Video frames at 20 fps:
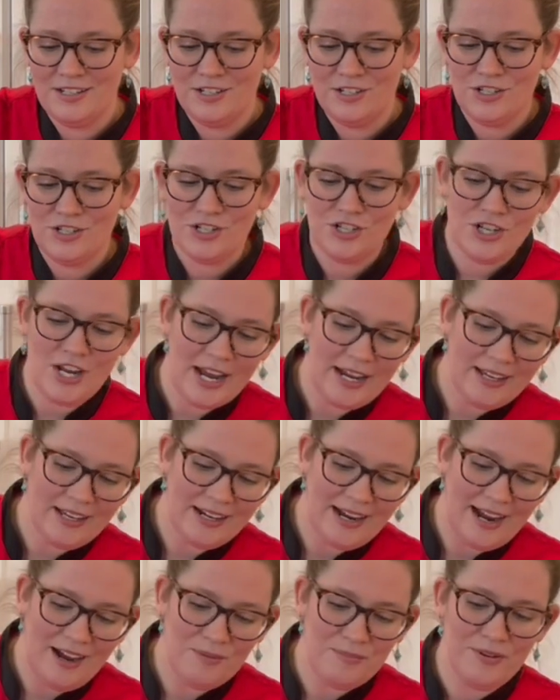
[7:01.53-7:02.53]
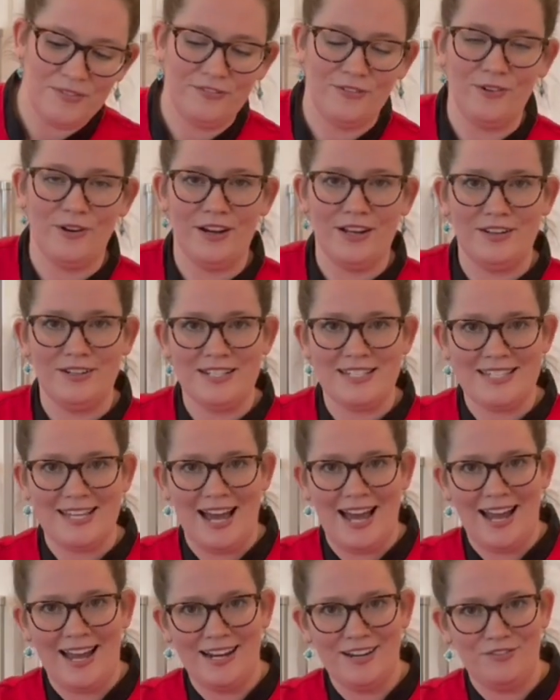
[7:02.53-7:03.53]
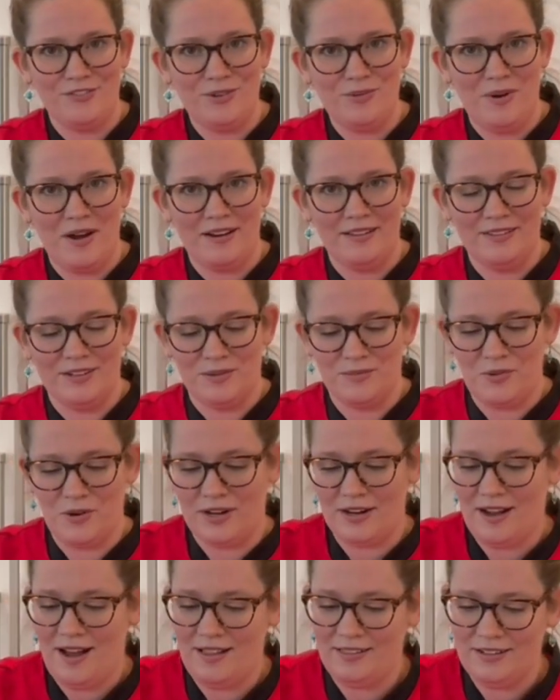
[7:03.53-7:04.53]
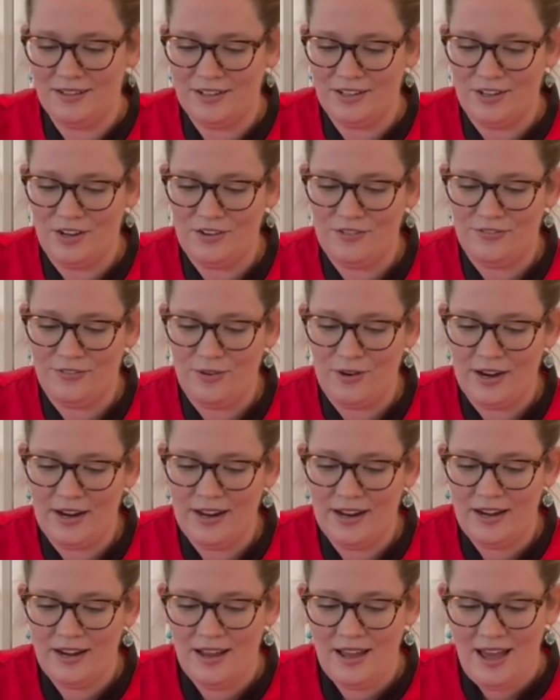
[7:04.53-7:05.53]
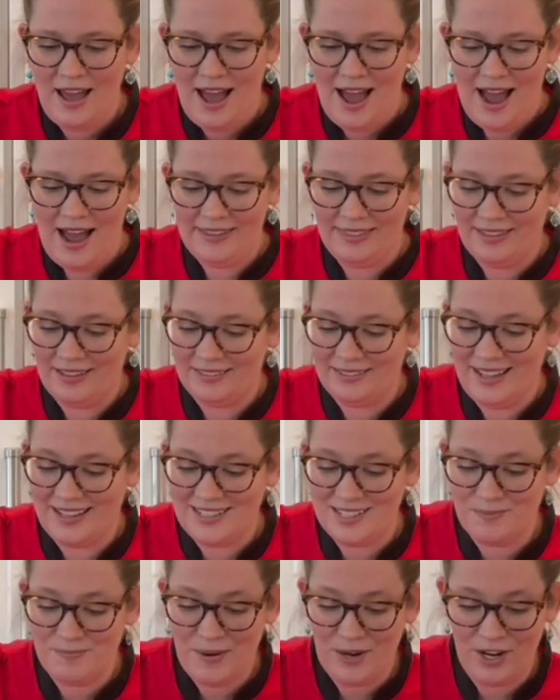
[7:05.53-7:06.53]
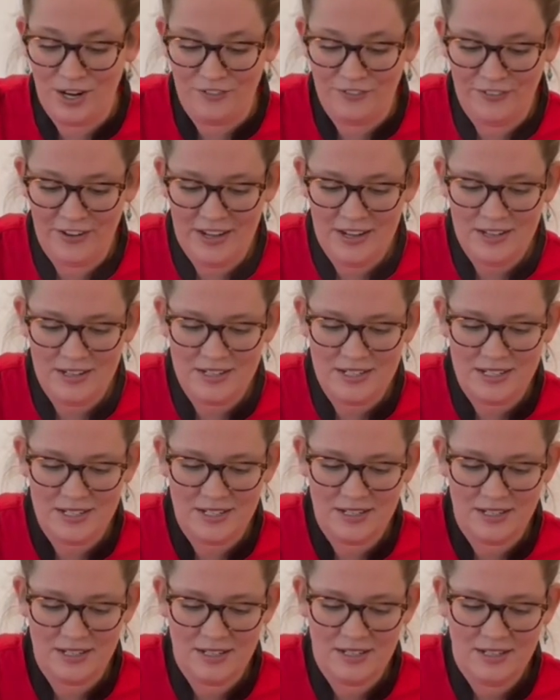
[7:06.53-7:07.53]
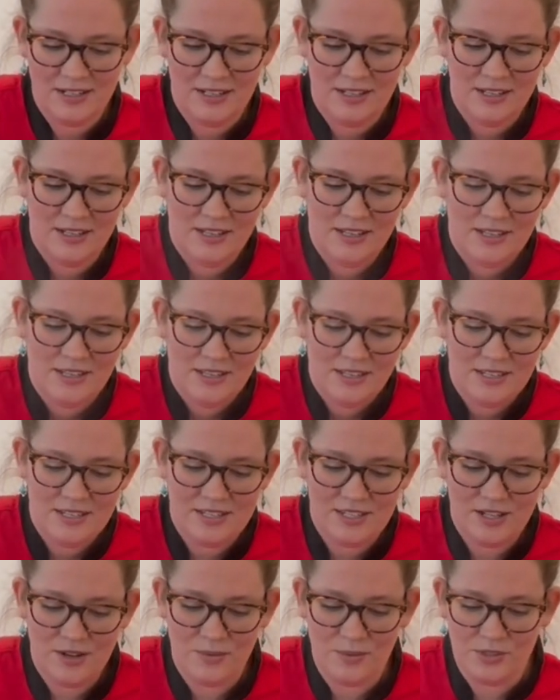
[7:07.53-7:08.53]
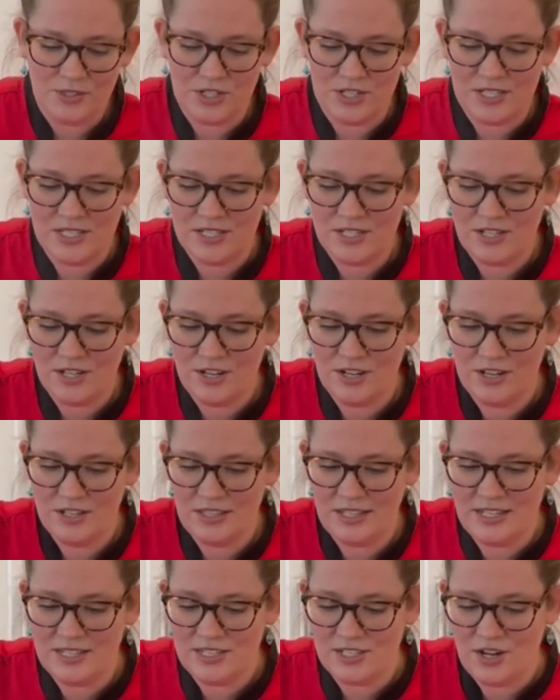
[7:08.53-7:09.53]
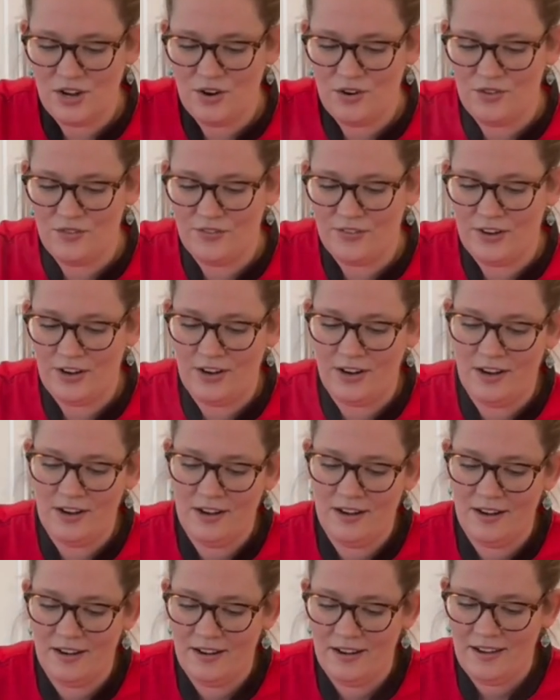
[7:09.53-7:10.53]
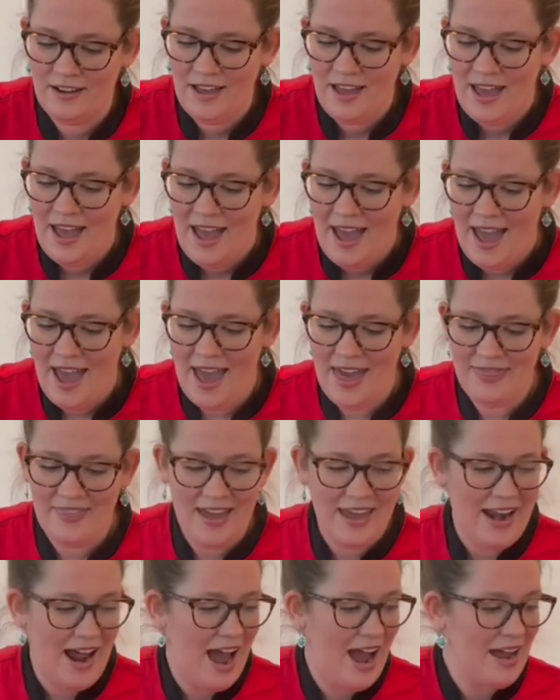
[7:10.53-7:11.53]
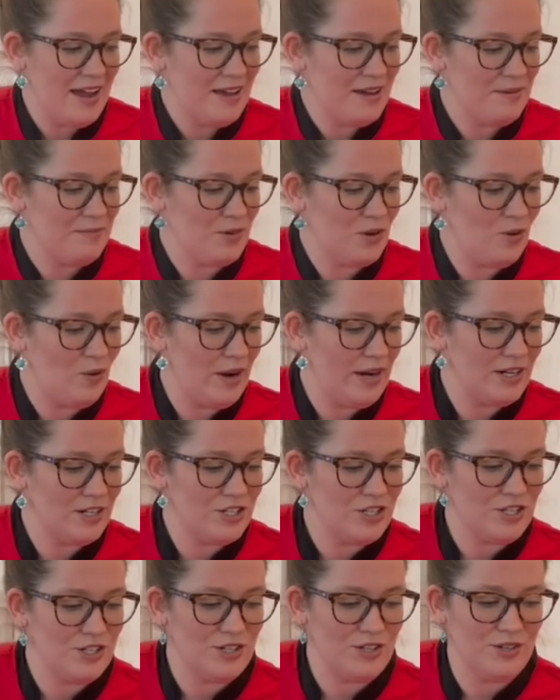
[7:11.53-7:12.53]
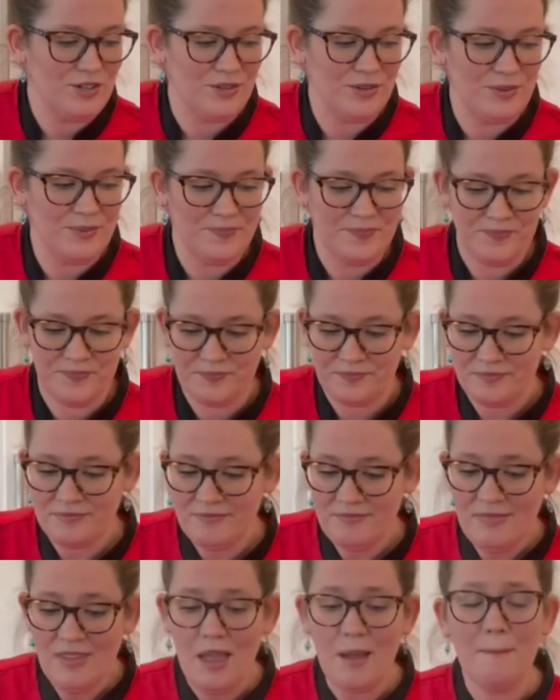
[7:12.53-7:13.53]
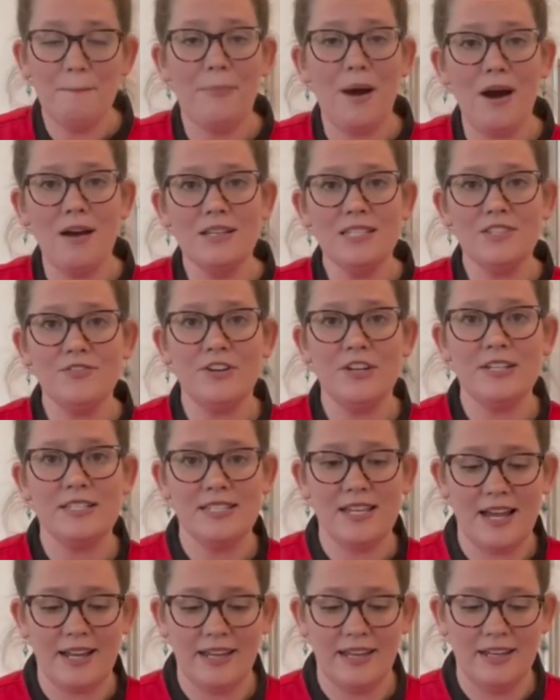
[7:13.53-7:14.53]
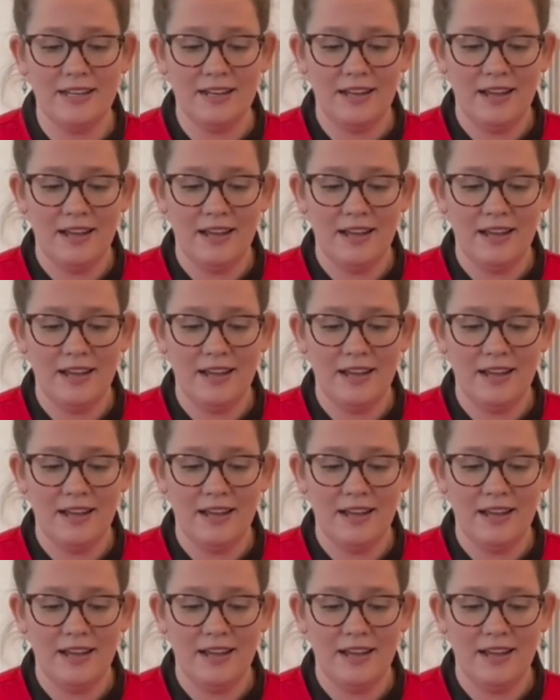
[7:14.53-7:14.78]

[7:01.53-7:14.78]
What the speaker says: check it out before you decide. If you want a little more color, go for it. I think that's perfect. So we'll just turn these over, and then I am going to pause for a second